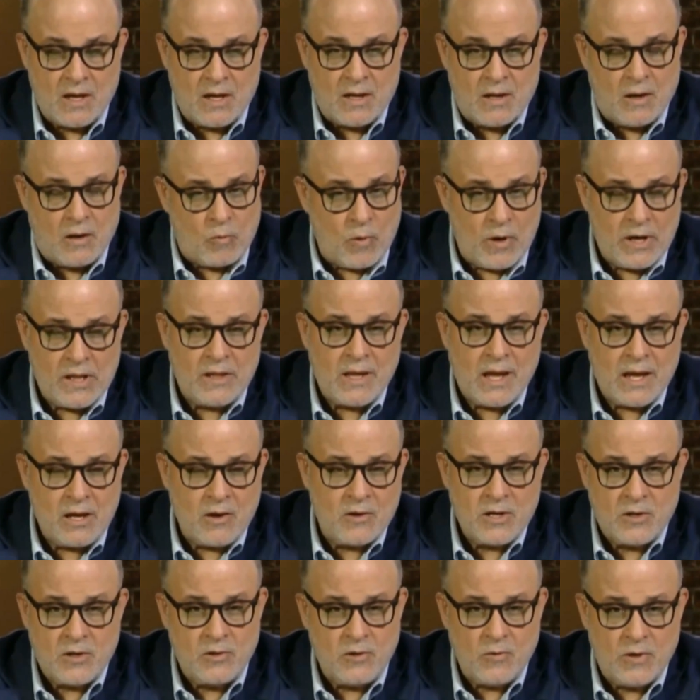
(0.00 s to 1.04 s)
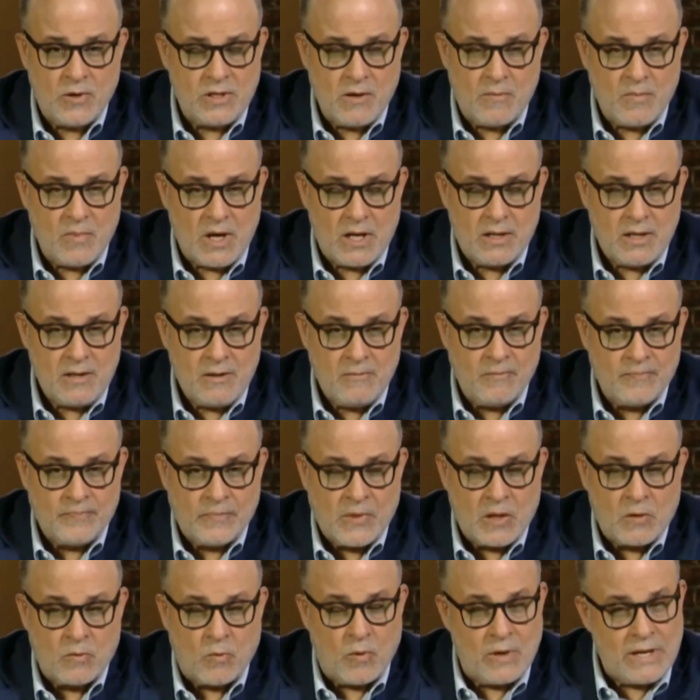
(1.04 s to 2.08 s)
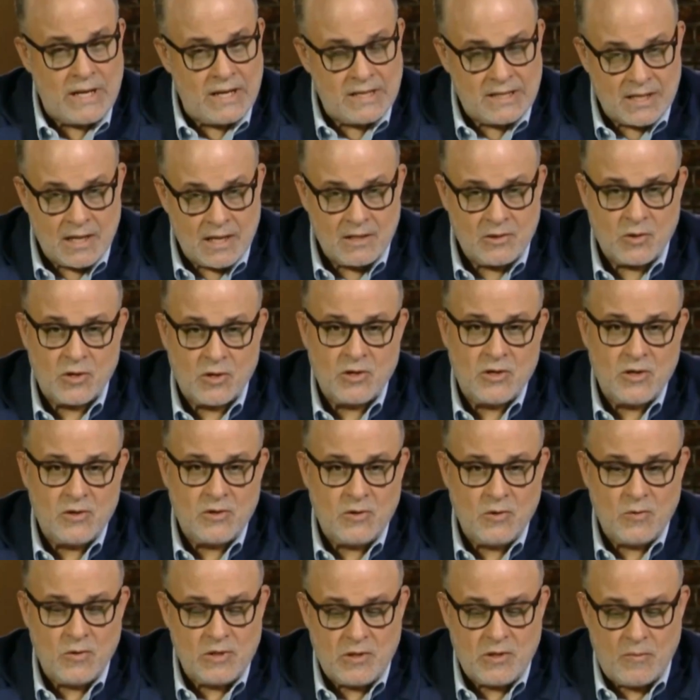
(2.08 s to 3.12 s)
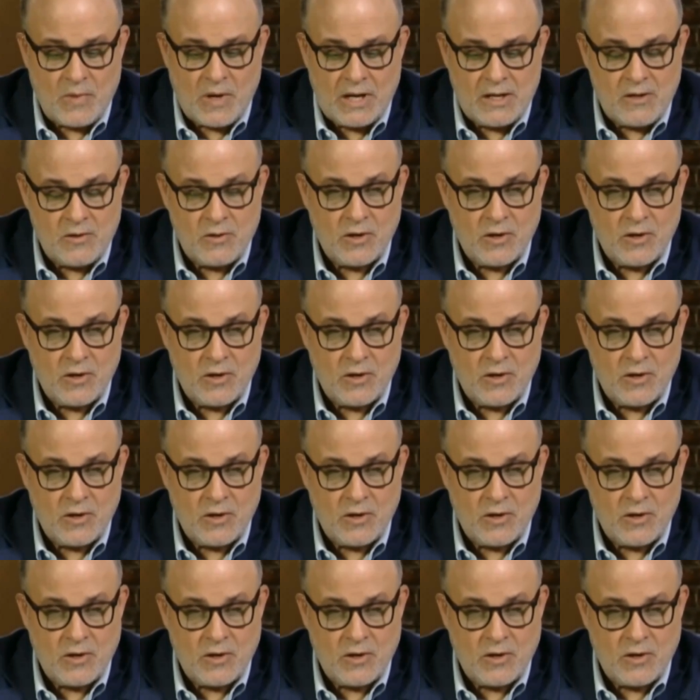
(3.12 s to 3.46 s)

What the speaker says: What are they going to do with the money? What do you think they're going to do with the money?